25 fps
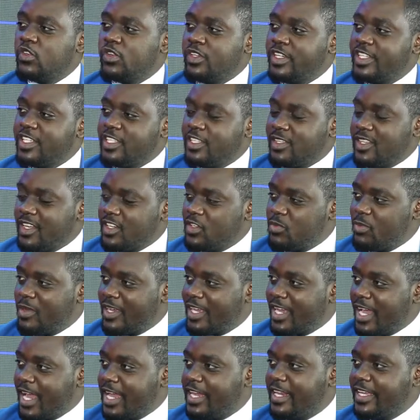to reach that
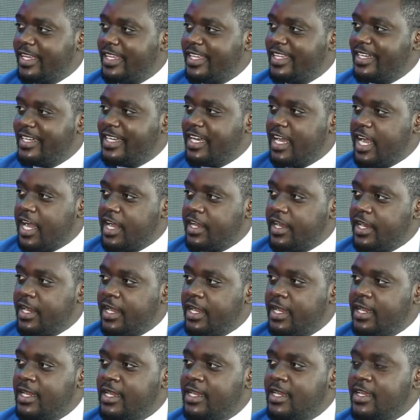mechanic in
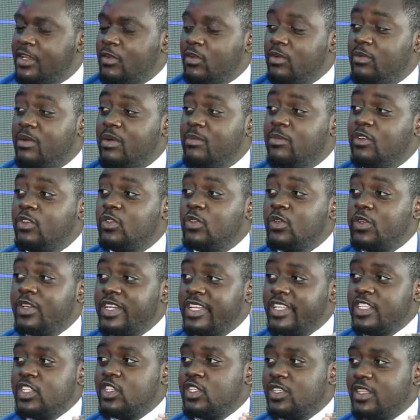Ngara, you'll be able to
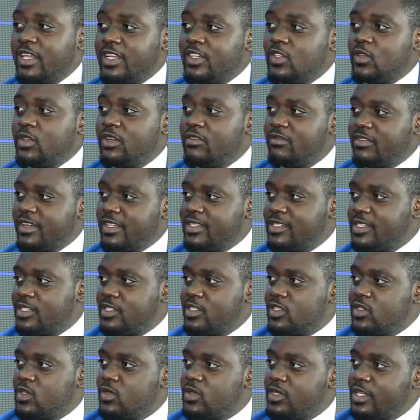reach that university
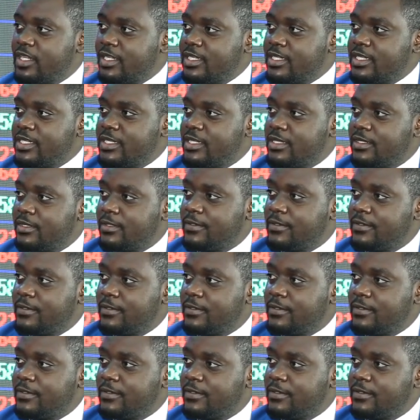student.